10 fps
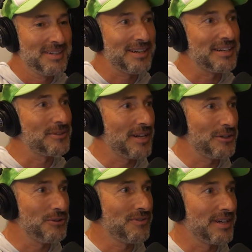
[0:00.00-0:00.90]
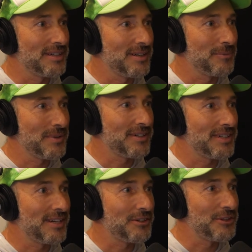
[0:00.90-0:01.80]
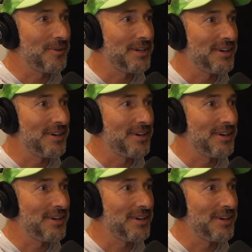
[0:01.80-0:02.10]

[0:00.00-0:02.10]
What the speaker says: How did you find it? How did it get on your radar?